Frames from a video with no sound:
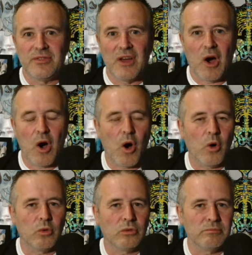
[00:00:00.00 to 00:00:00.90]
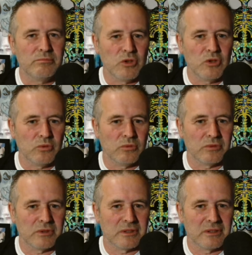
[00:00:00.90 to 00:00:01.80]
What they thought would
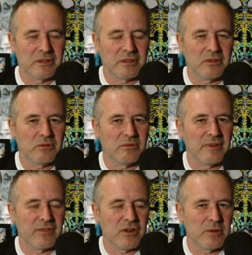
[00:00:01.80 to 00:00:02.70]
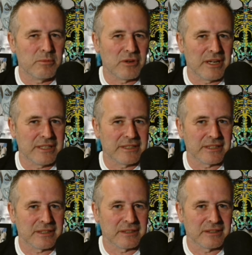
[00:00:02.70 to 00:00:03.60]
happen didn't happen.
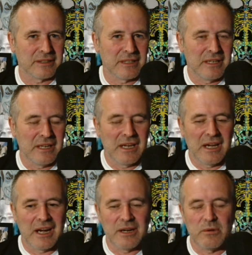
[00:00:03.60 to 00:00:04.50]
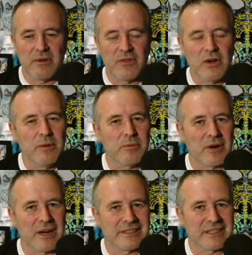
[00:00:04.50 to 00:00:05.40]
What really happened was
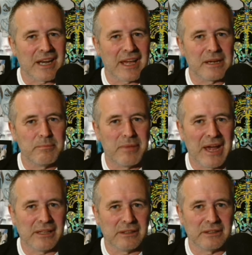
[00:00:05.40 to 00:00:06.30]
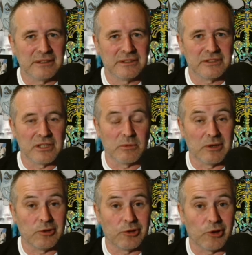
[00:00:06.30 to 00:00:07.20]
so bizarre.
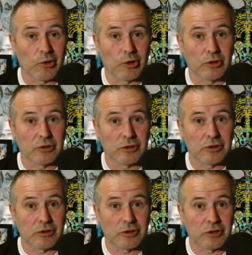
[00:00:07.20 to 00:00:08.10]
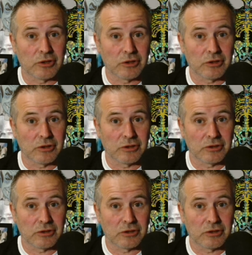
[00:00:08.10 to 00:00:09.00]
The whole
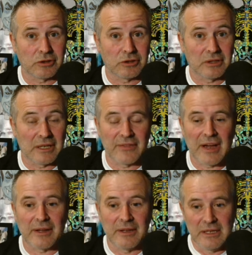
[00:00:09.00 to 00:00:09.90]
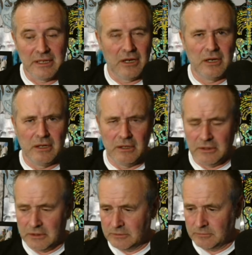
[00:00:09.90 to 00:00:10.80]
moon
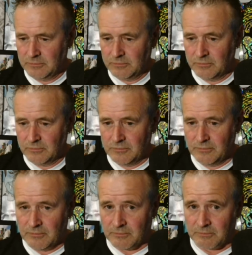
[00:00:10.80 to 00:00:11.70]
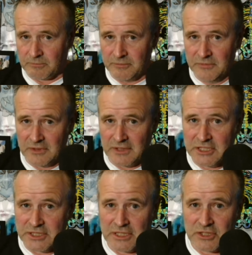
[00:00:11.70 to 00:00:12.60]
reverberated, and it
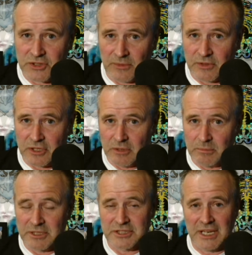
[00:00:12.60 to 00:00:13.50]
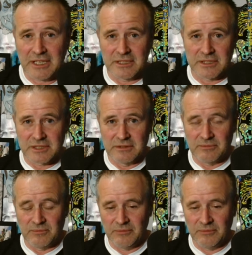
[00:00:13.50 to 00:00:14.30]
reverberated like a bell. So it went